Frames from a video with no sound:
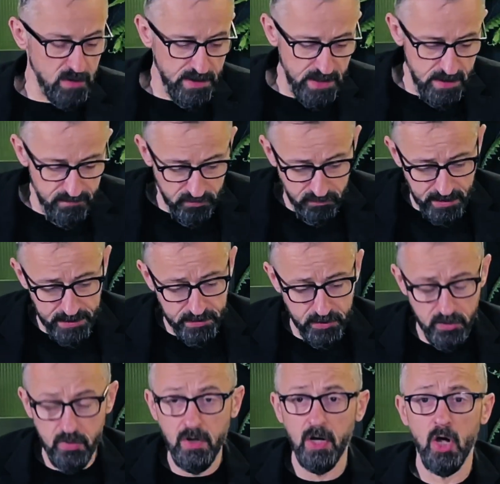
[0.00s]
where they've created
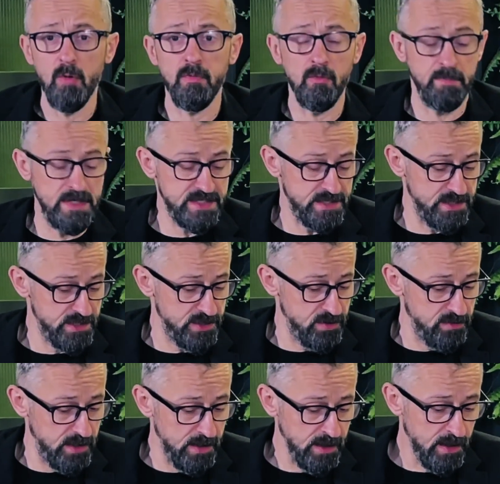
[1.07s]
a new global business
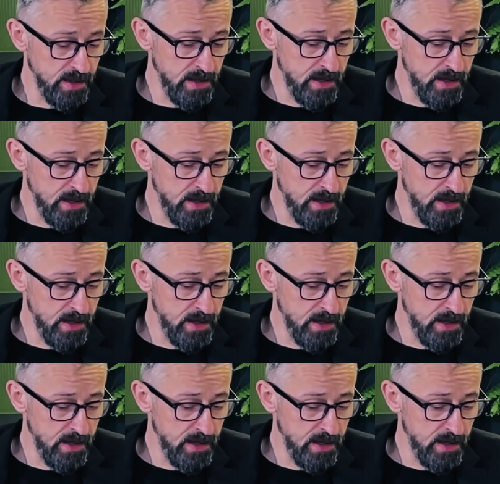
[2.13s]
unit